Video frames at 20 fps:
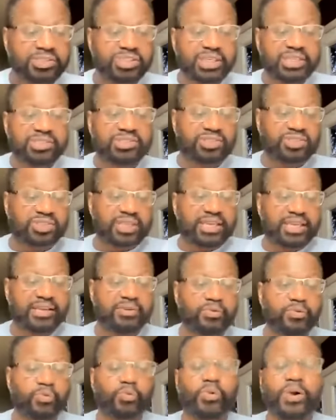Jesus
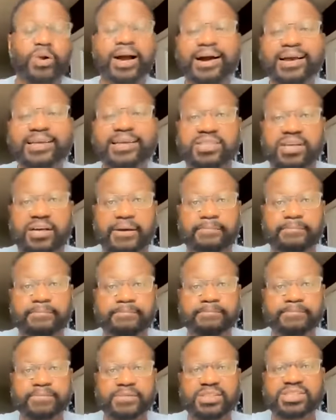said, Rise up,
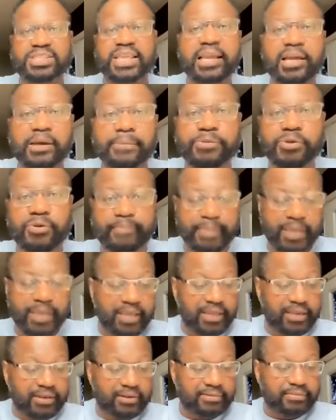take up your
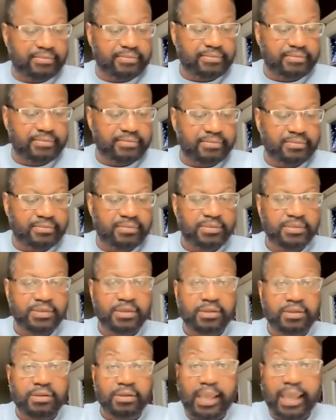bed,
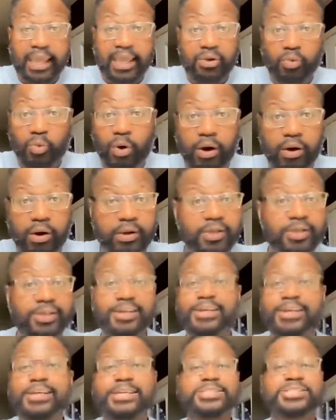and walk.
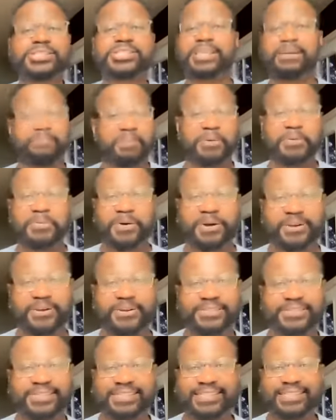Simple
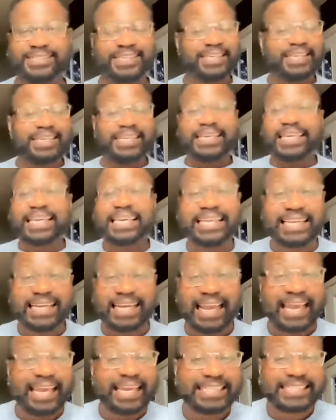words. He
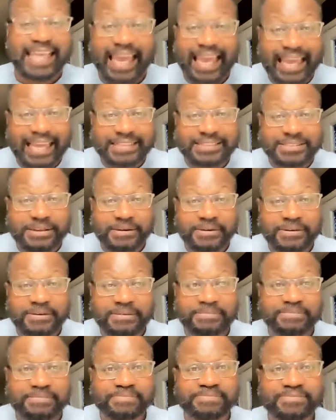didn't lay his hands on
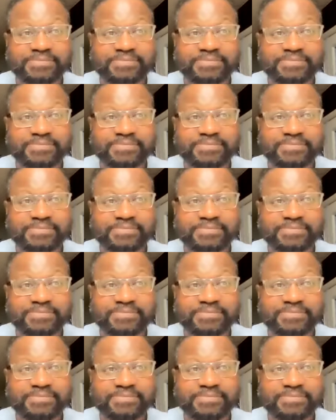him.